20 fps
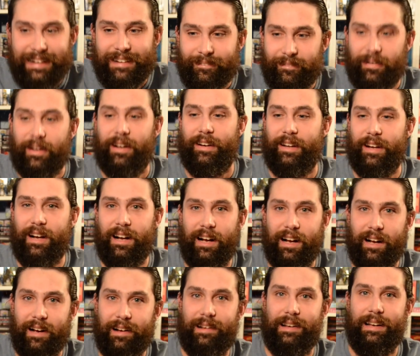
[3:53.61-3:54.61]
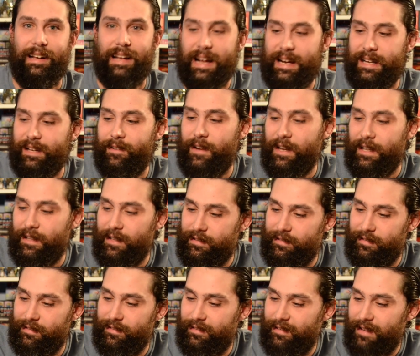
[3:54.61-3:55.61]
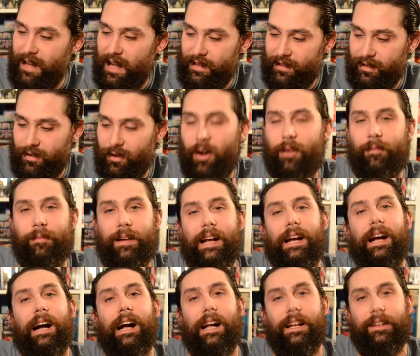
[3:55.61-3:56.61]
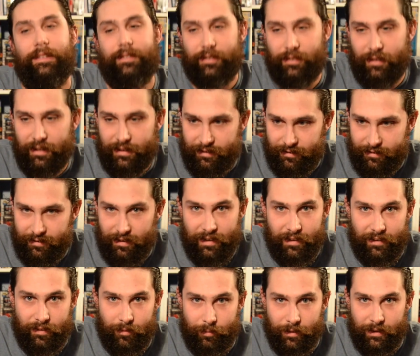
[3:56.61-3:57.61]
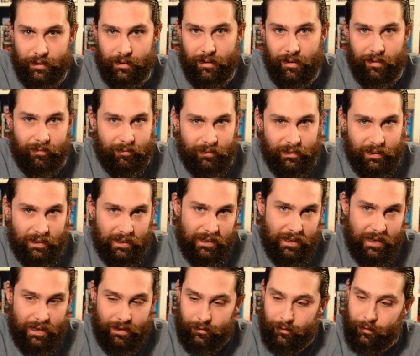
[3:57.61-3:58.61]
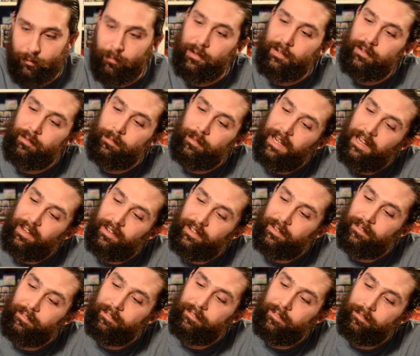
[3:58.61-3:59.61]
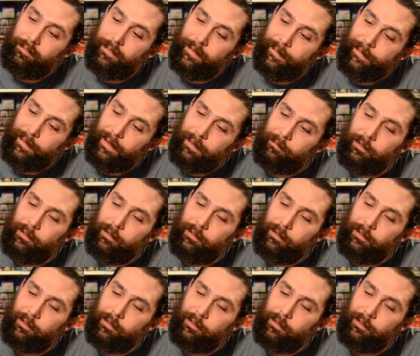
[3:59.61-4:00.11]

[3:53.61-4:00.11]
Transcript: But anyway, this kind of caught my eye, so I decided to pick it up. I don't know much about it, but I'm